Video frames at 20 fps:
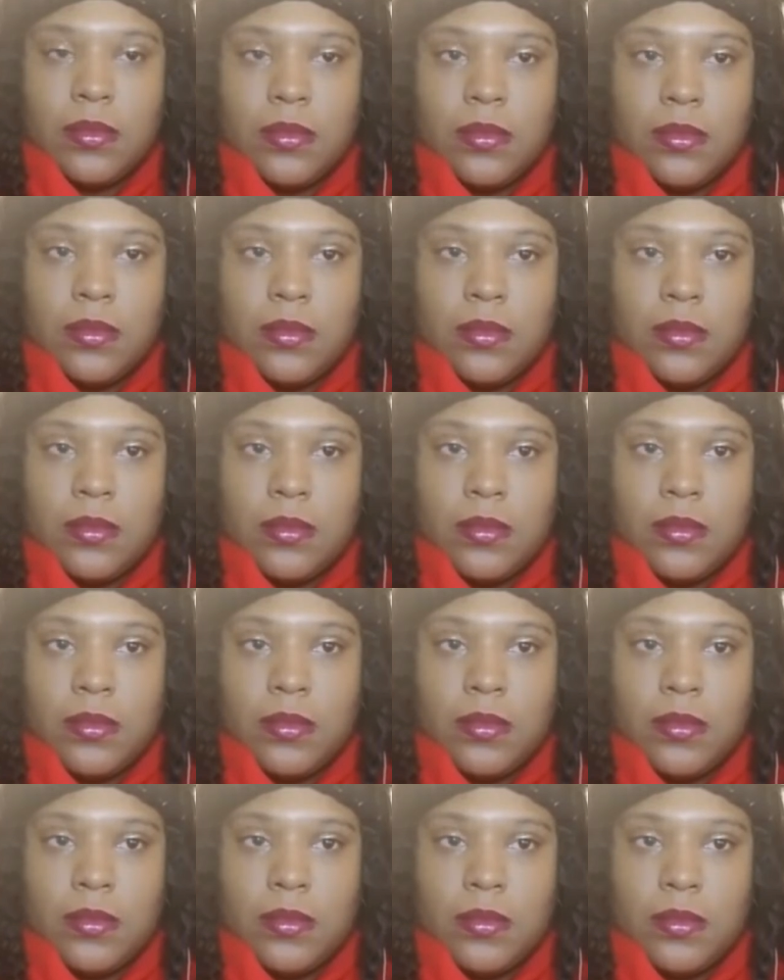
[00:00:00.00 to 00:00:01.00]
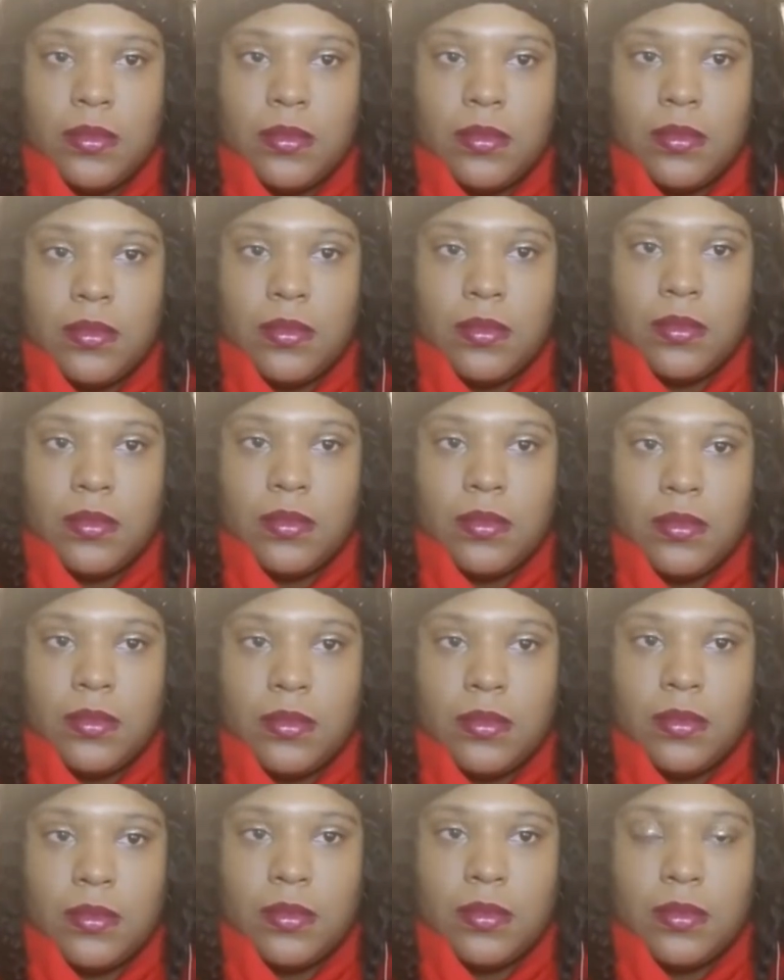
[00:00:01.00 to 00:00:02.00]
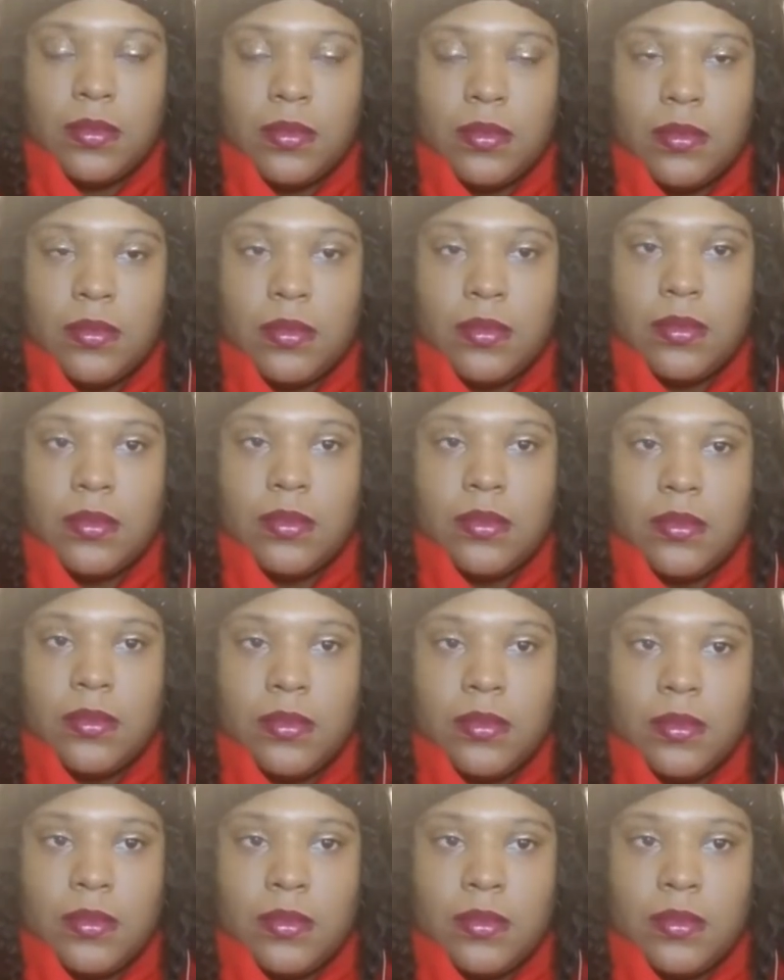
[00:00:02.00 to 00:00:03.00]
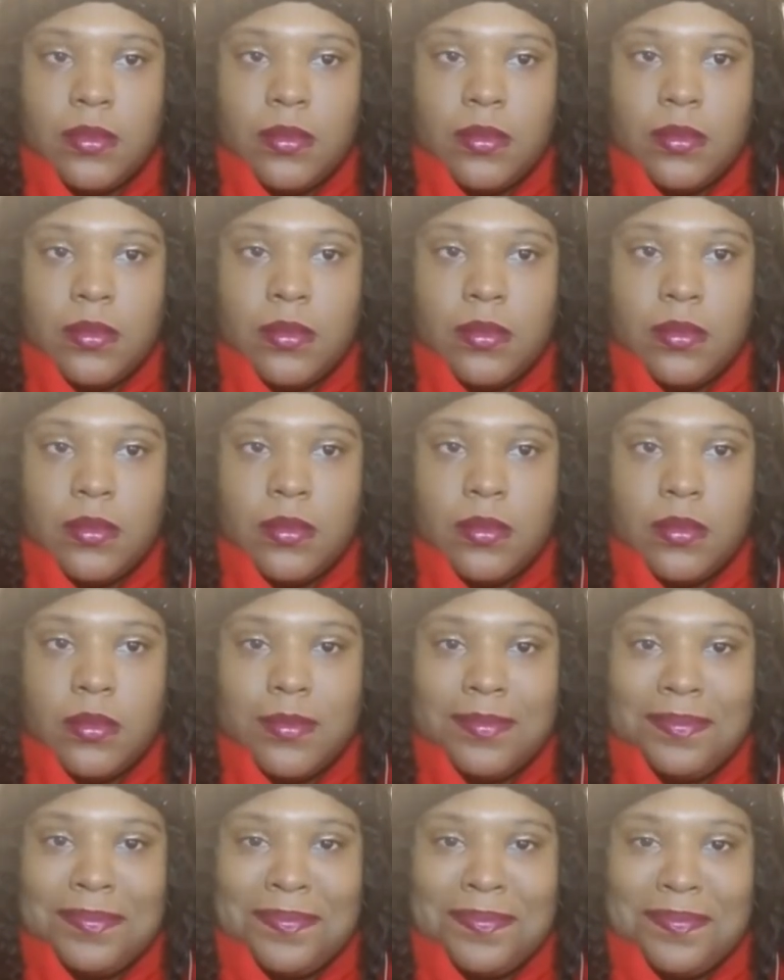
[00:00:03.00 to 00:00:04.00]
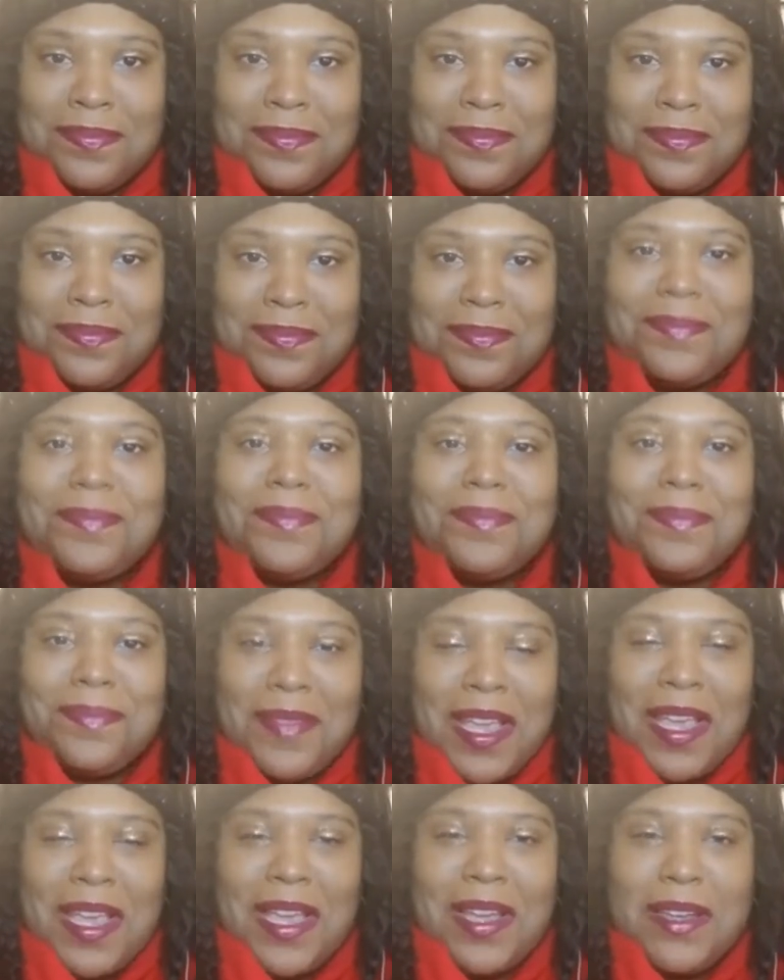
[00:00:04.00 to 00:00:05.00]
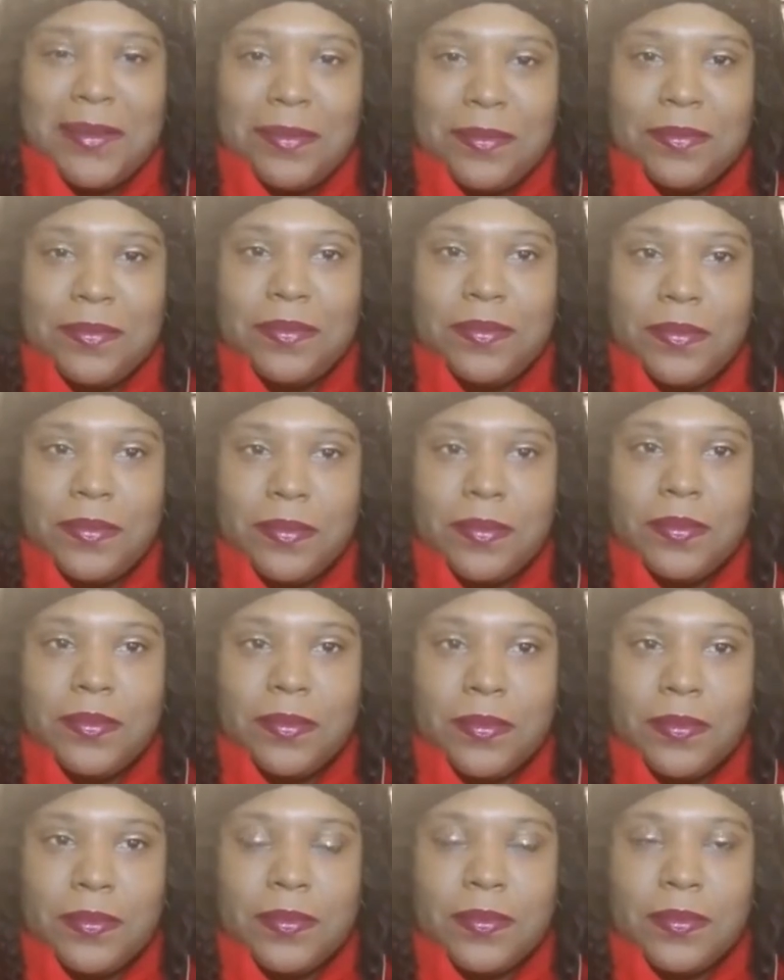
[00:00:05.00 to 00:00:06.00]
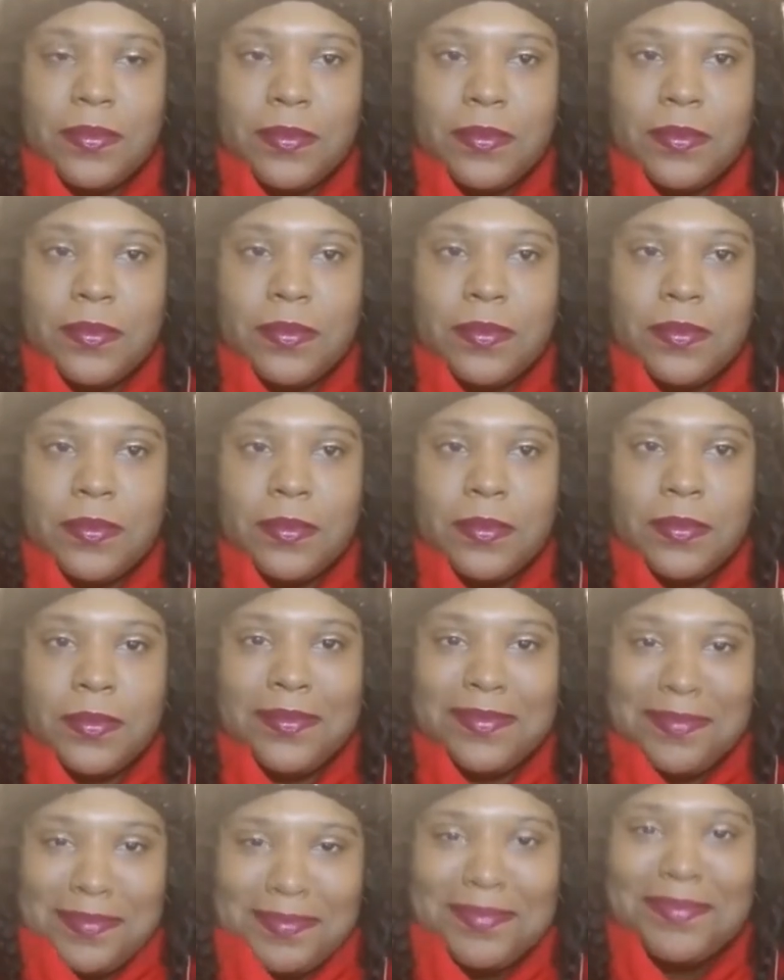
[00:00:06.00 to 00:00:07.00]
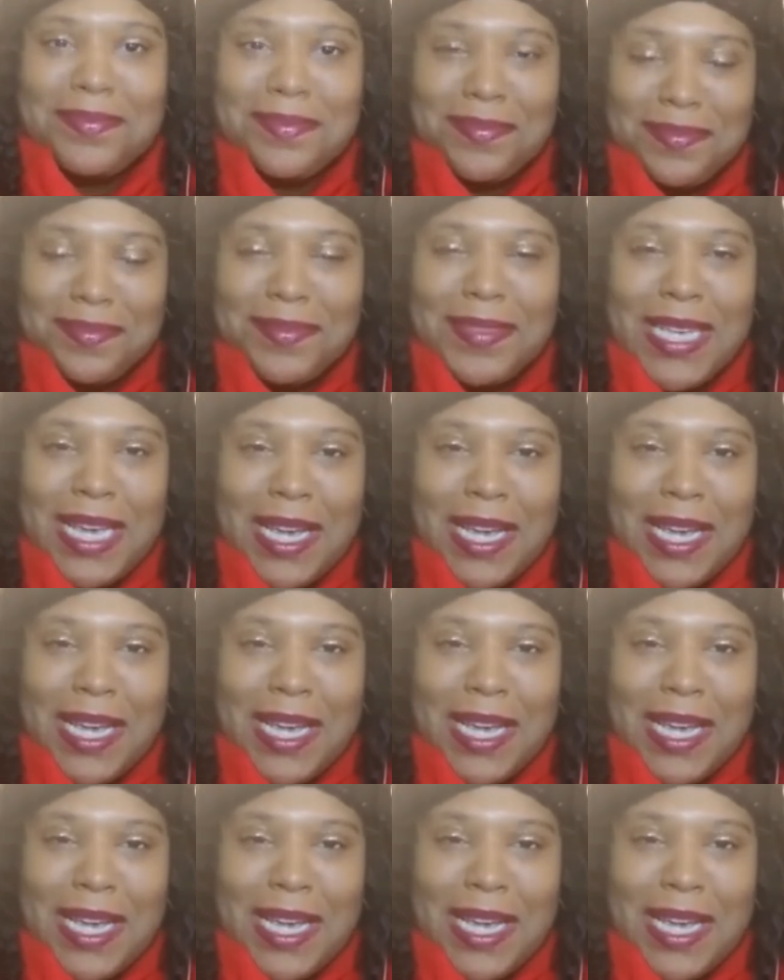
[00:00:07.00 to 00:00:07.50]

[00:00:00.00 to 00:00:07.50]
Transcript: No words are spoken by the person on screen.